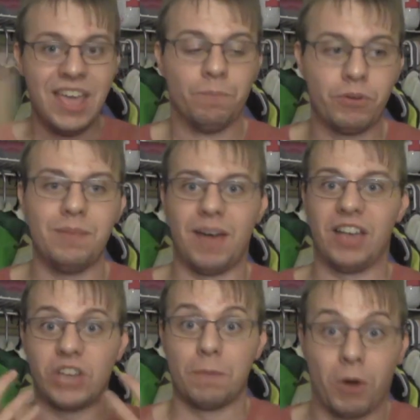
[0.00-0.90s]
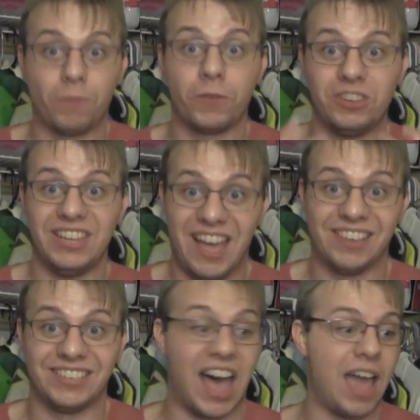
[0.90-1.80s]
pretty much a uh, perfectly
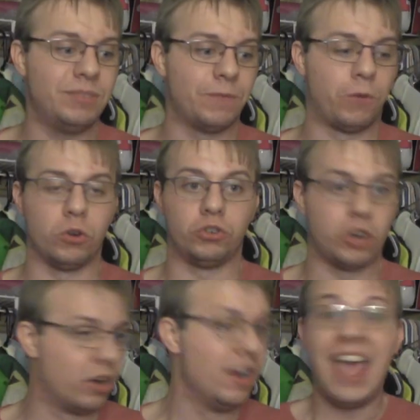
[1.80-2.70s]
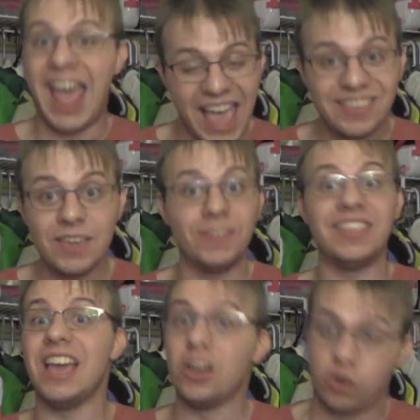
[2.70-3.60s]
uh, timed for sure, and
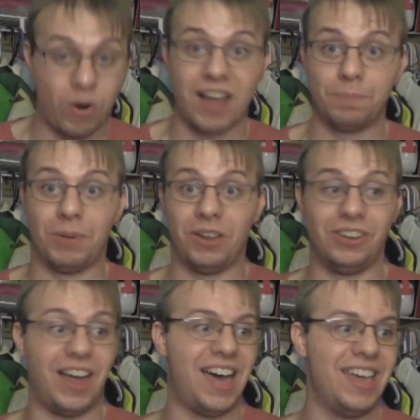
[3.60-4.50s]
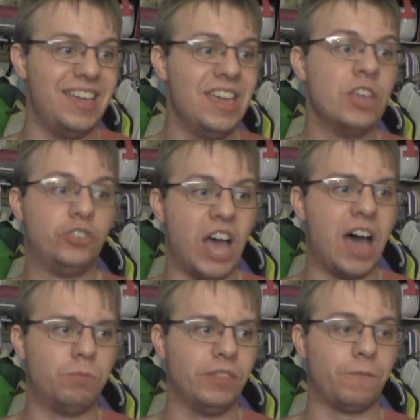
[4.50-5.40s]
even the incredible uh,
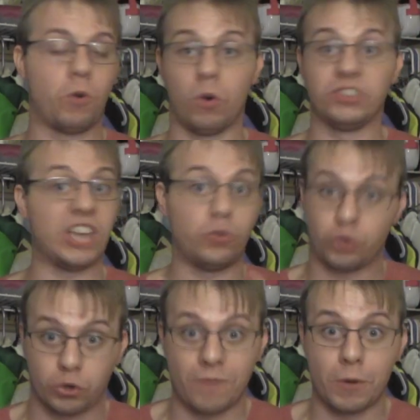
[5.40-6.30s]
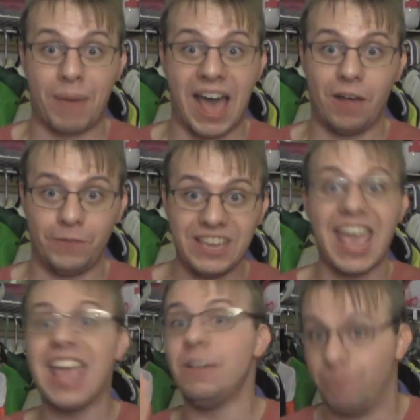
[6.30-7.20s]
job with, of course, uh, Trevor
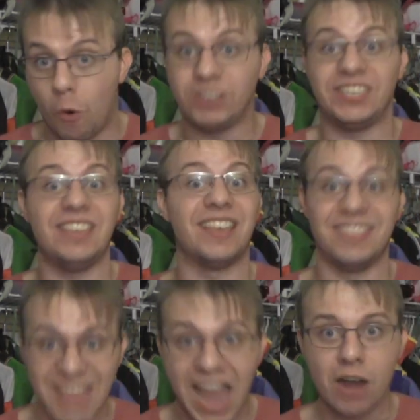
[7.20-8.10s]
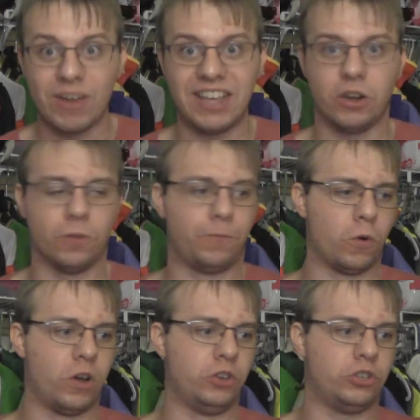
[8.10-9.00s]
Palva voicing the narrator
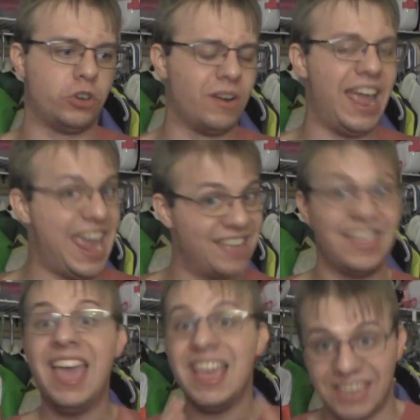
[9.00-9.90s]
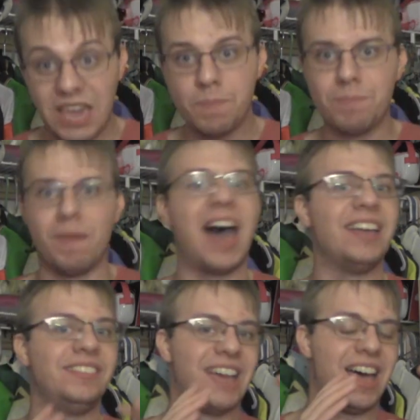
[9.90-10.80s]
for uh, sure, and keep in
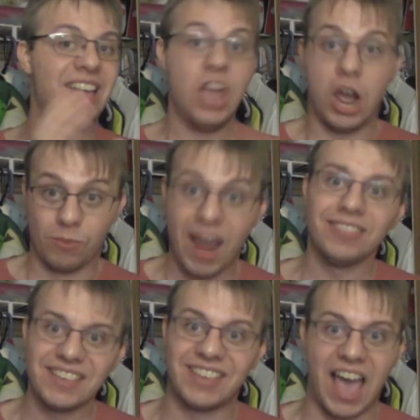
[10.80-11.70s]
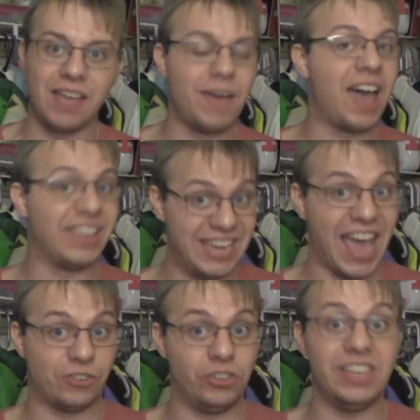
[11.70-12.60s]
mind, uh, around the time he
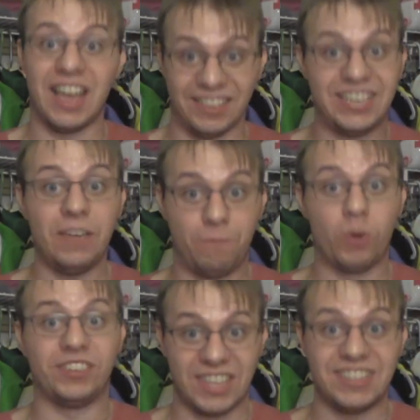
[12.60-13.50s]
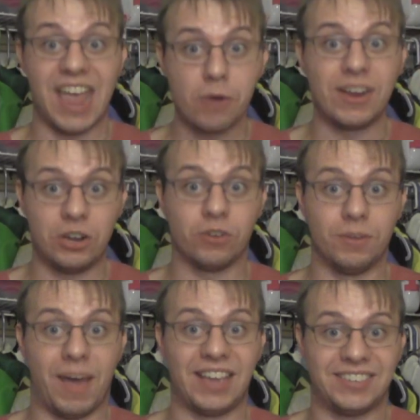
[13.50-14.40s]
actually did voice the narrator
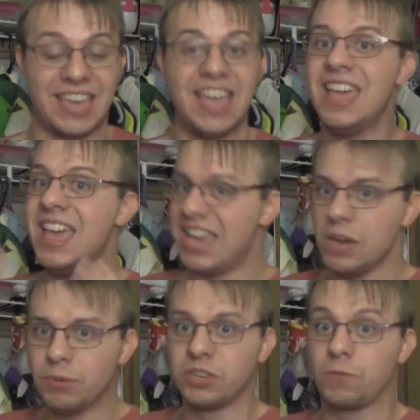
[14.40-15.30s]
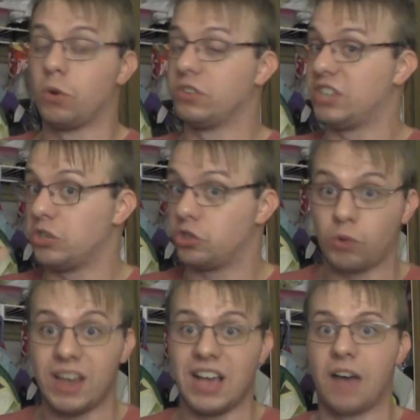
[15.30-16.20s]
in my skit, he was, of course,
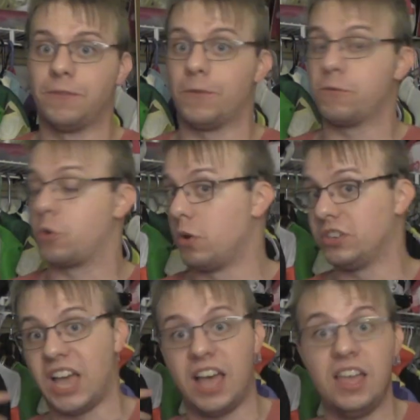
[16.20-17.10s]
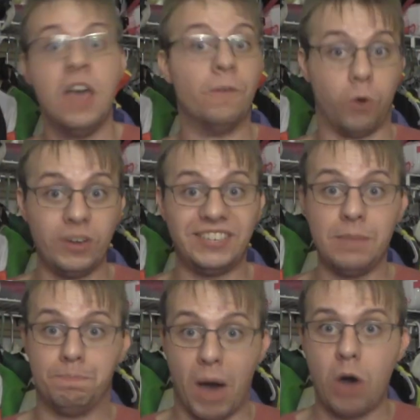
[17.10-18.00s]
straight off of, of course,
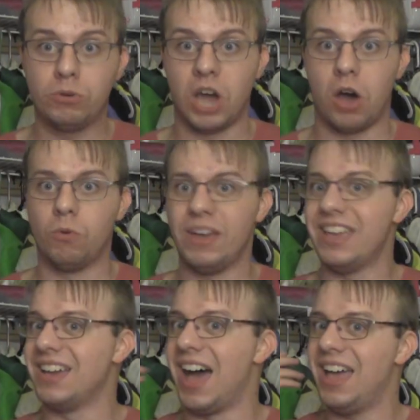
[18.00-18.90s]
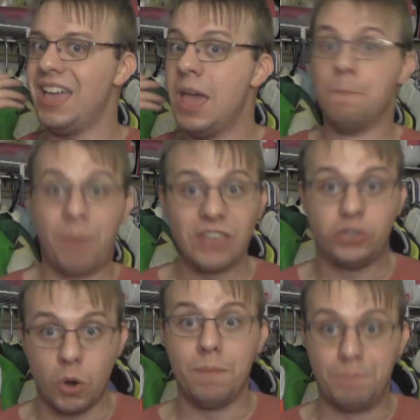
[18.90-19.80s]
voicing Boko in
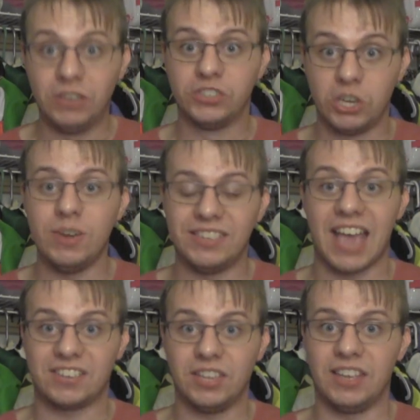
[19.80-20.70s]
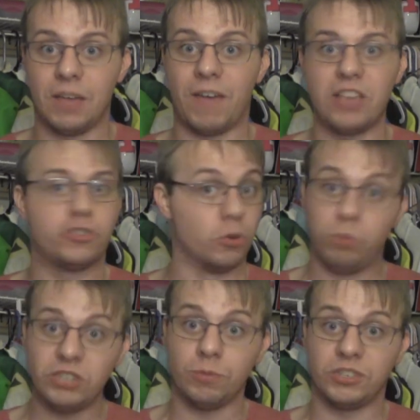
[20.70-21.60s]
Banjo and Bill Zooey's Excellent Avenger,
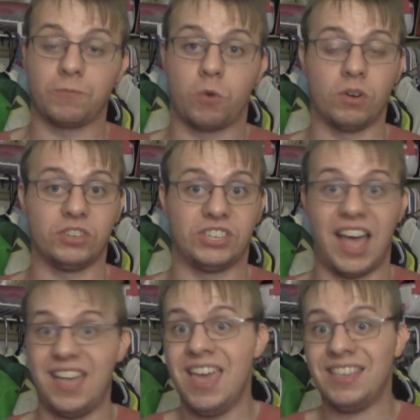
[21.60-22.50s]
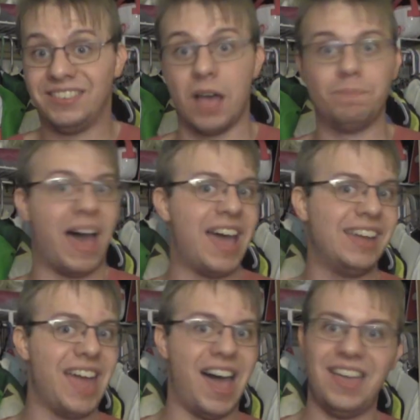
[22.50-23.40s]
which was, of course, done
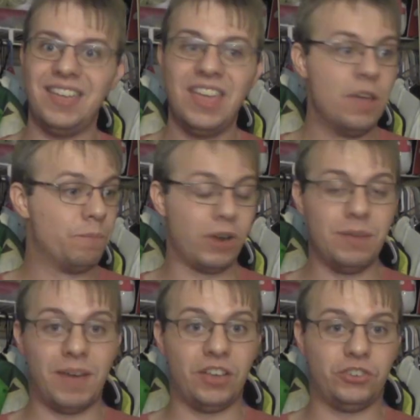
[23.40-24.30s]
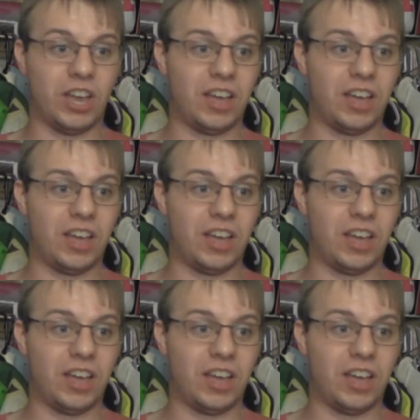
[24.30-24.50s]
by pretty much